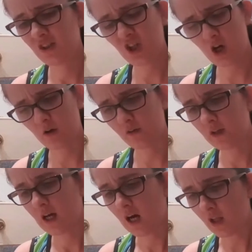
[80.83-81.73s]
"Girls,
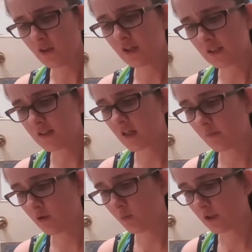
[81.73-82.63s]
I think it's
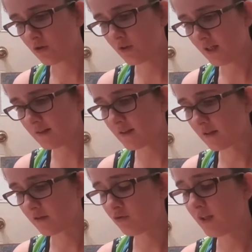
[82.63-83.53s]
time you went
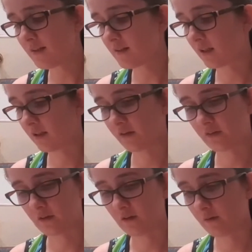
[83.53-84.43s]
to dancing
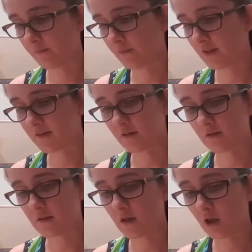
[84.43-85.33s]

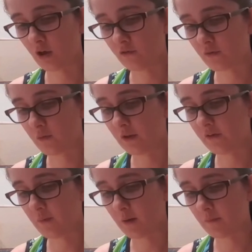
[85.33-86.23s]
lessons," laughed Molly's
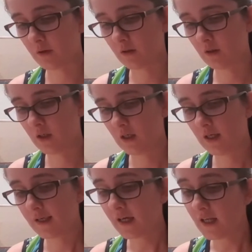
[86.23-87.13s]
mum.
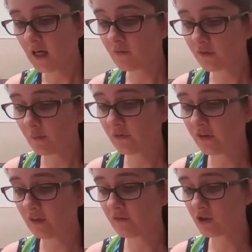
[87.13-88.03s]
"Can I have some
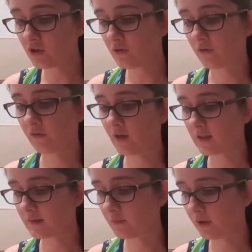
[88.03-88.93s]
silver shoes?"
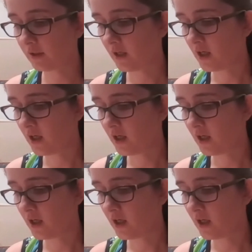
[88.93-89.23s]
asked Molly,